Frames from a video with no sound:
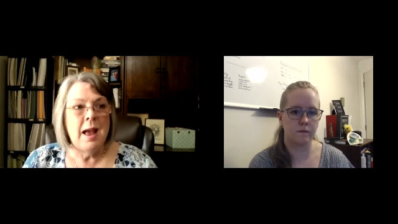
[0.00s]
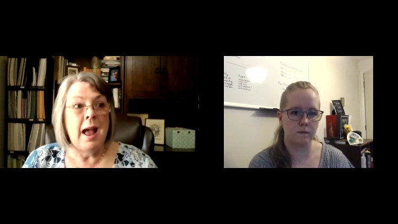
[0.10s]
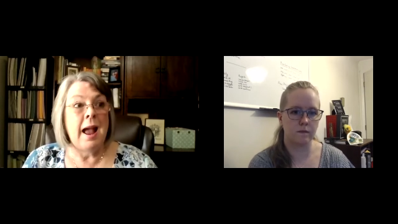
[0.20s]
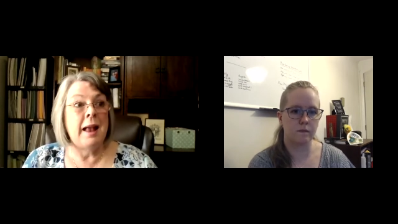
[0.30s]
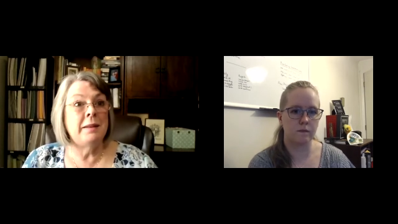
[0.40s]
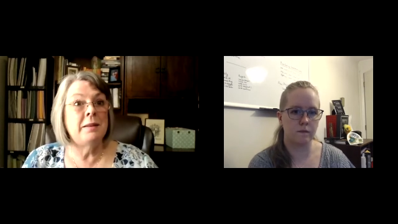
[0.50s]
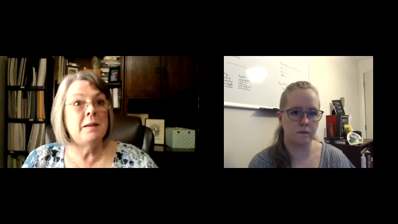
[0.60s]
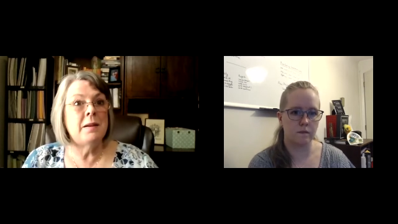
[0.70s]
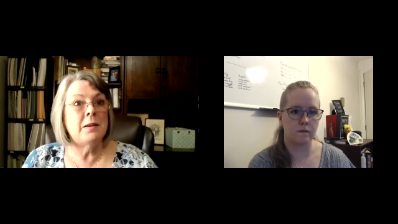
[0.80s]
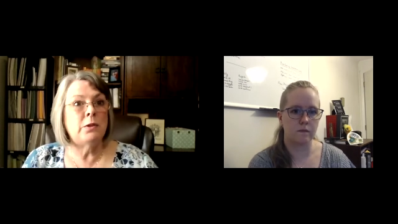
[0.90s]
Speaker 1: And
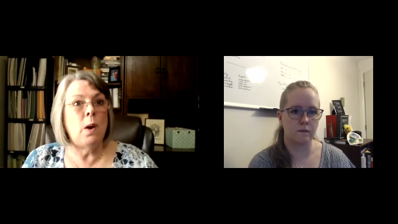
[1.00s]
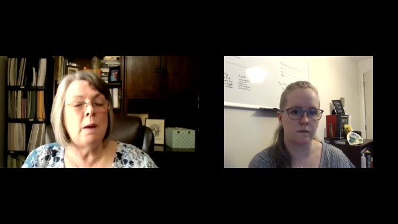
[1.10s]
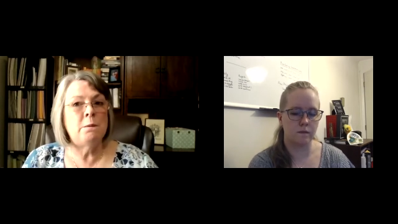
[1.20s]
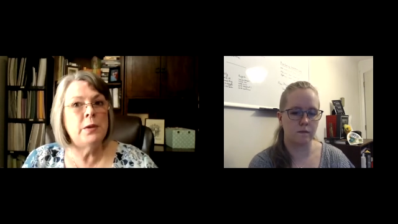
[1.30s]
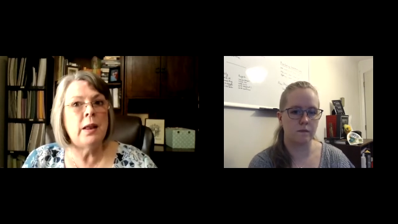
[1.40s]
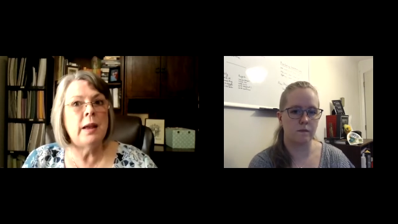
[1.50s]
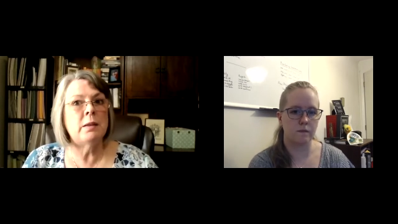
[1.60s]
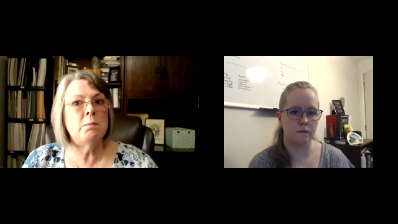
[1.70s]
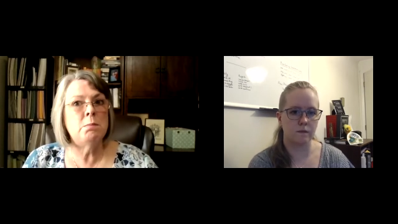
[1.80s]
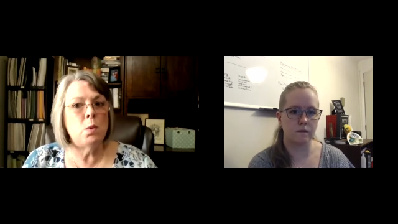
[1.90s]
so I feel like
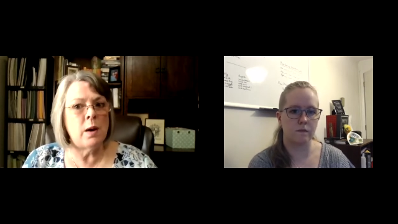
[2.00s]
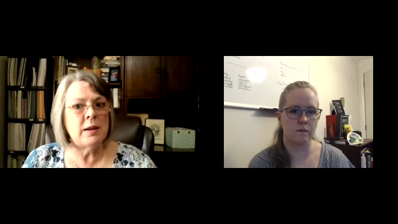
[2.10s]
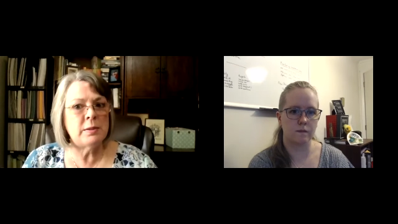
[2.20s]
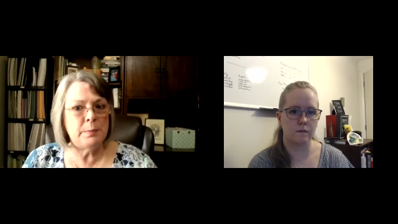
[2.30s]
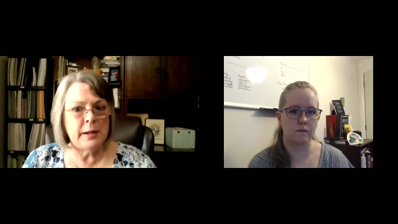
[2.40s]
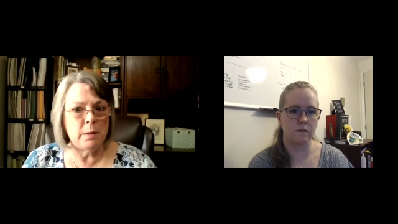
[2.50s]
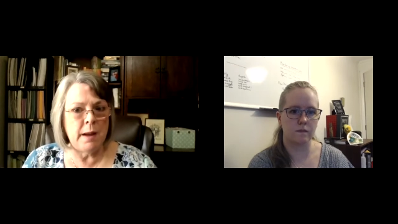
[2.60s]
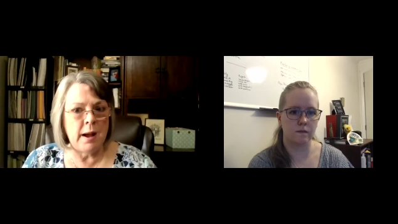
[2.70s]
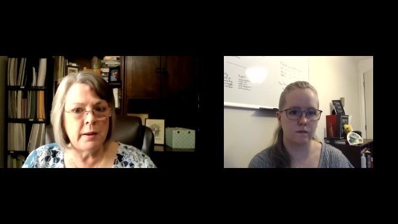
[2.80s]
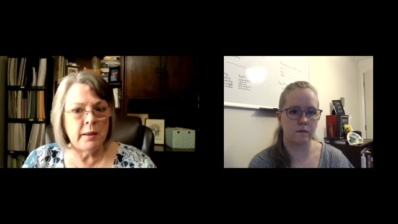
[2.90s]
the more I speak
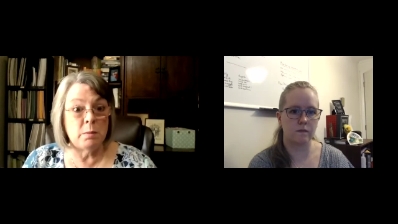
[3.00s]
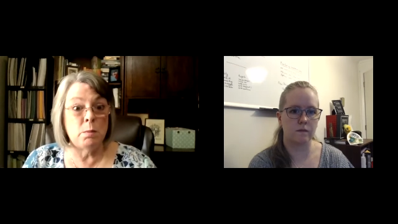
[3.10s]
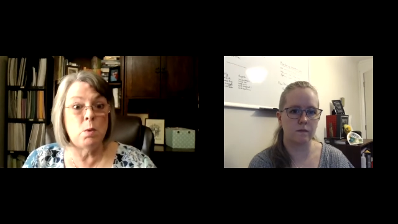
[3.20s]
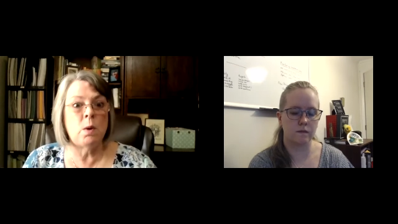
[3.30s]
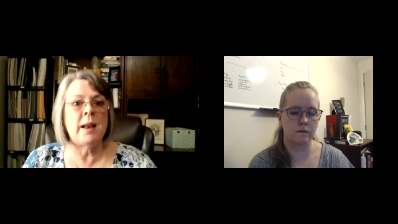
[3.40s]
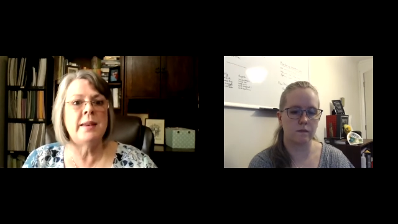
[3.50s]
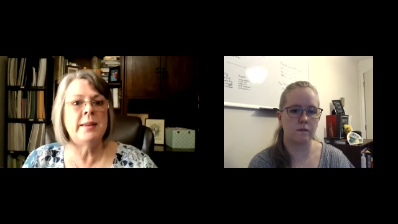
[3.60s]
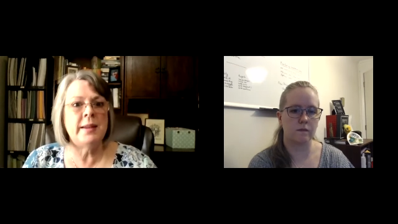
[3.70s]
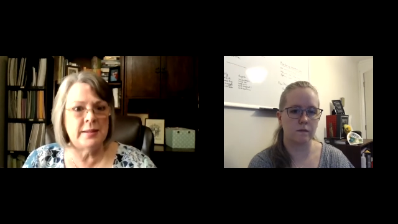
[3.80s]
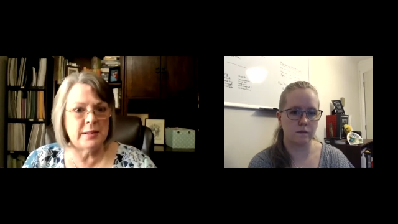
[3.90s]
about it, the more I
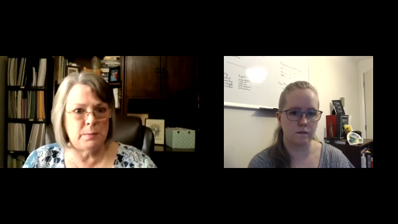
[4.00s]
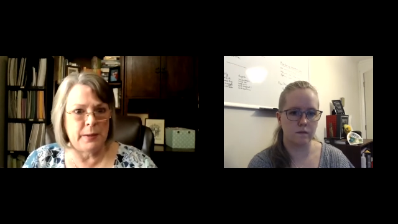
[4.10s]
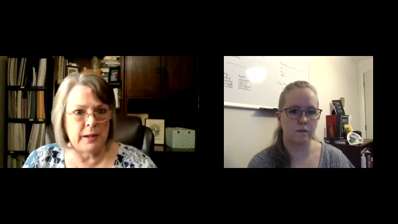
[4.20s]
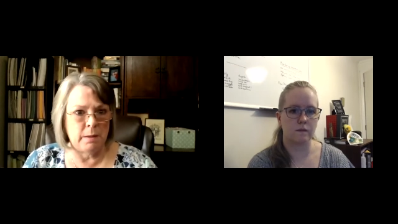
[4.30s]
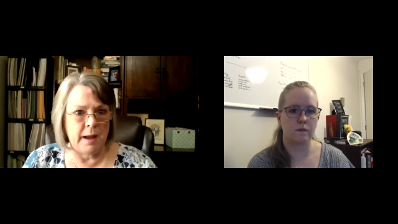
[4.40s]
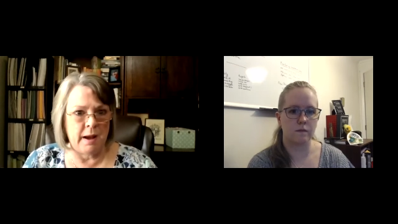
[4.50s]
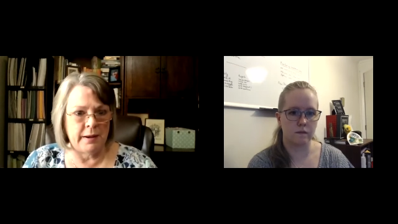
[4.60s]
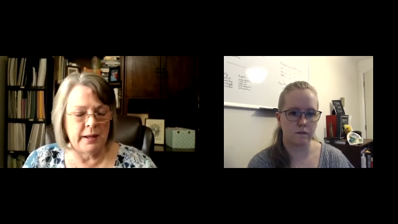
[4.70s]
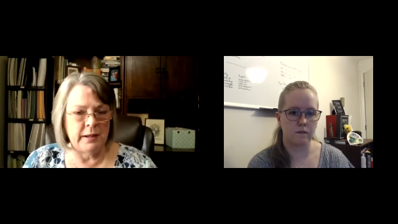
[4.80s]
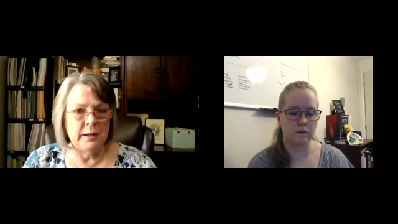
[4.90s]
need to speak about
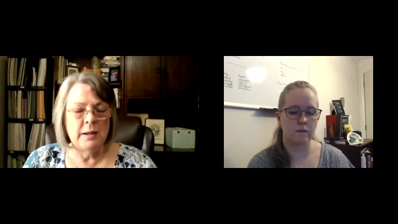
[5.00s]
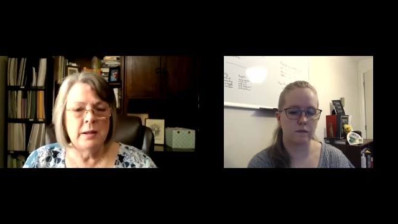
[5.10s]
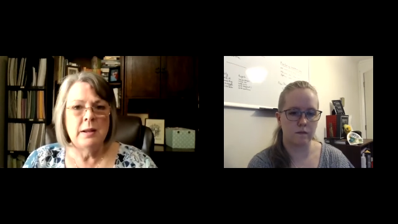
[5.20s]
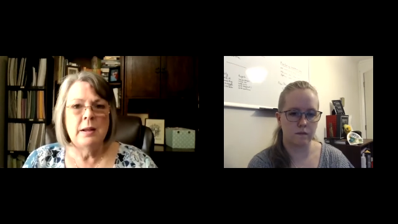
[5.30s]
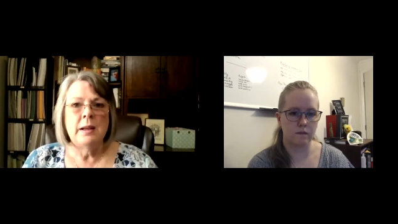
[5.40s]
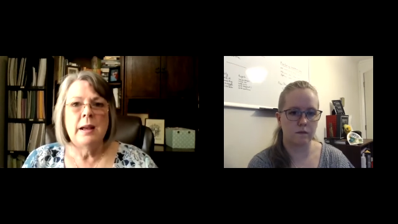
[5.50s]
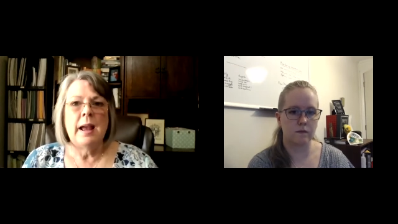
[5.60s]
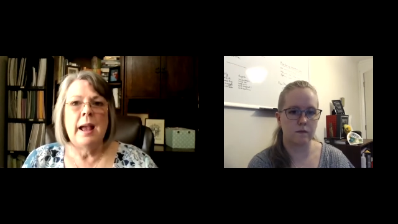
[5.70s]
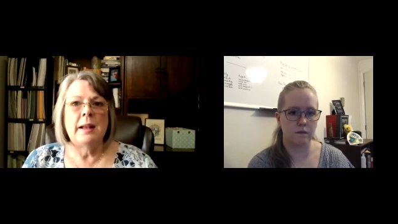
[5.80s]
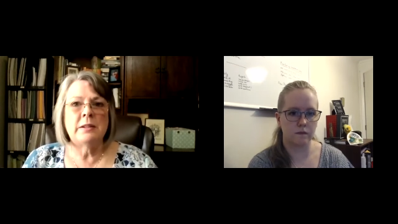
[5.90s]
it.
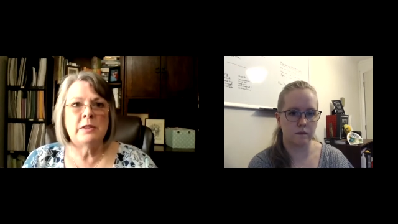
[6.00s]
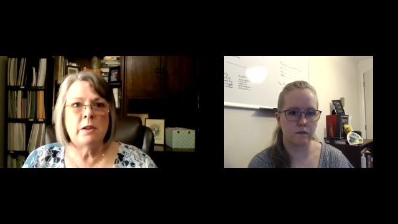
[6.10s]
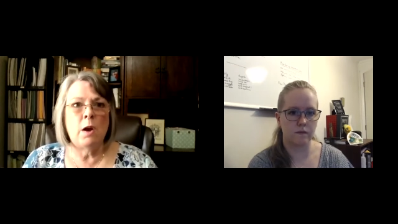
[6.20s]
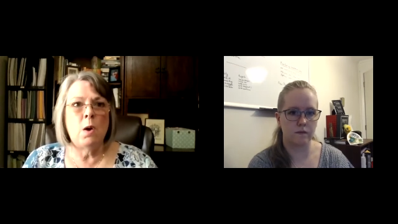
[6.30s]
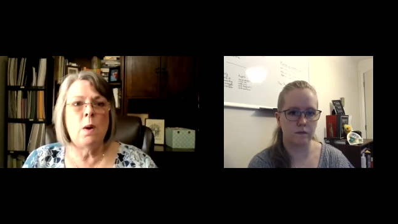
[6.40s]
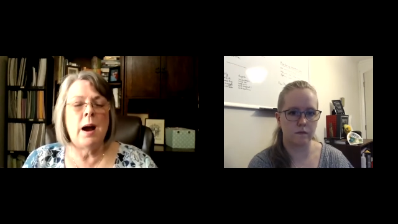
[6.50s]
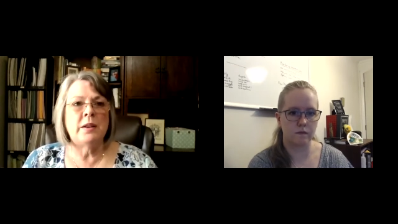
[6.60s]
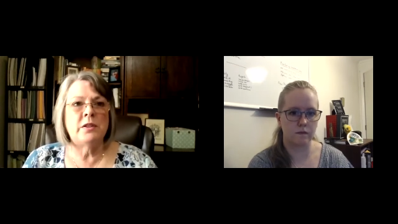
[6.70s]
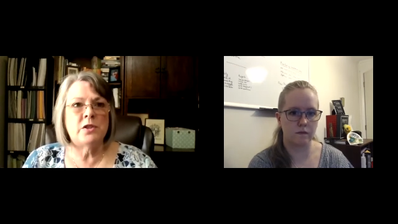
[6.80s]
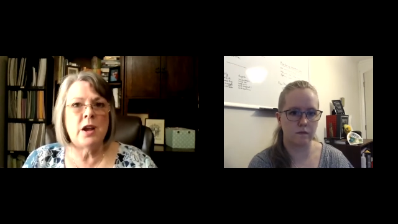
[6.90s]
And so I
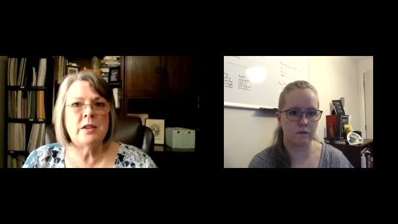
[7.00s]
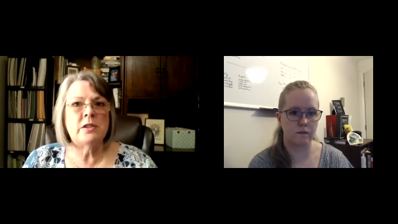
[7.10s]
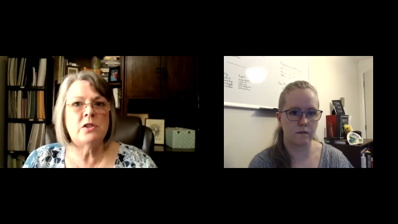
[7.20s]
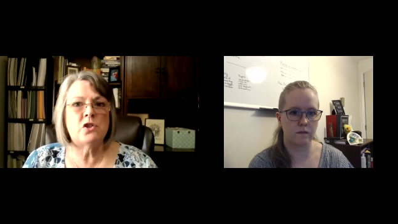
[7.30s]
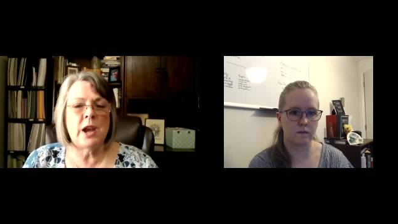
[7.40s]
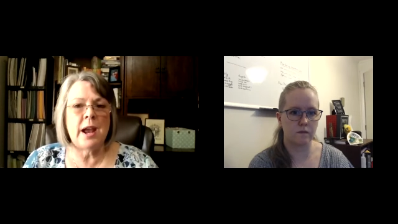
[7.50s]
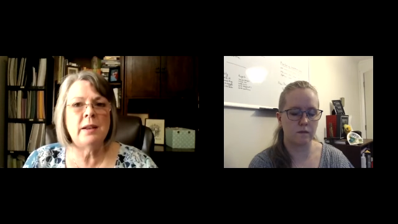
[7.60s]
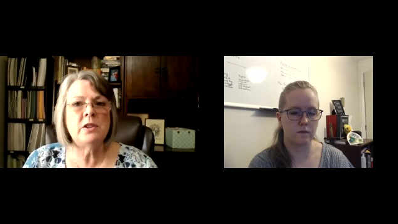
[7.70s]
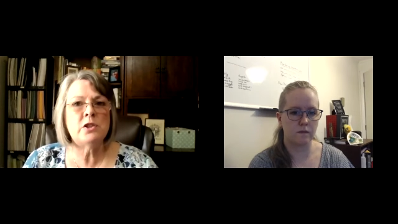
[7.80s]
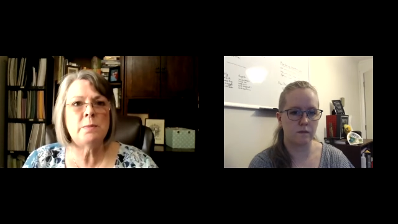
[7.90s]
just
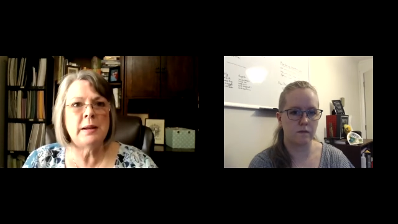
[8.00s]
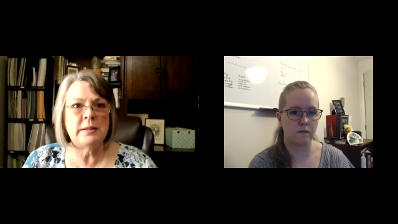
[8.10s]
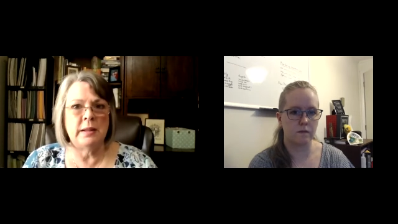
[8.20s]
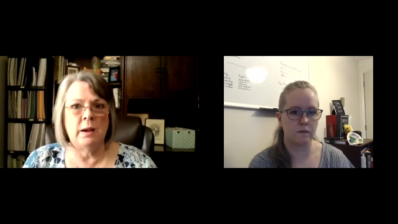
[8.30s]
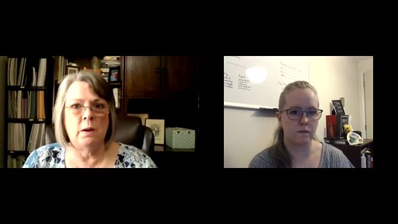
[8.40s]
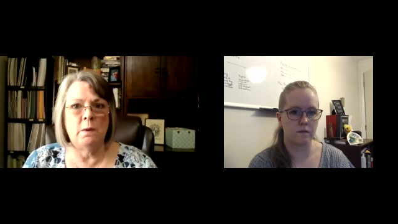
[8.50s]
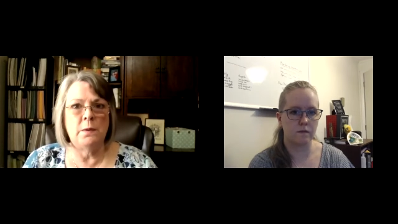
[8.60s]
challenged myself,